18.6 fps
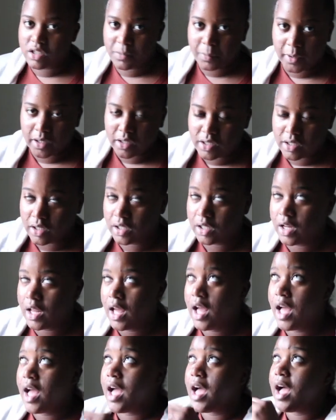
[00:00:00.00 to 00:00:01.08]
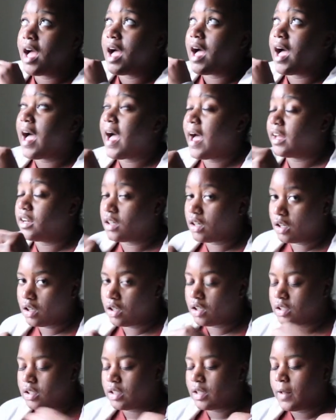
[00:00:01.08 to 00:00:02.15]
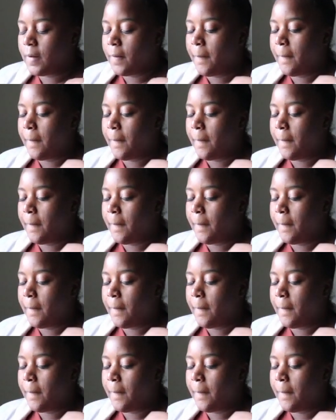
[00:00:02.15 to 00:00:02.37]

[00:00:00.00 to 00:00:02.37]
person at all.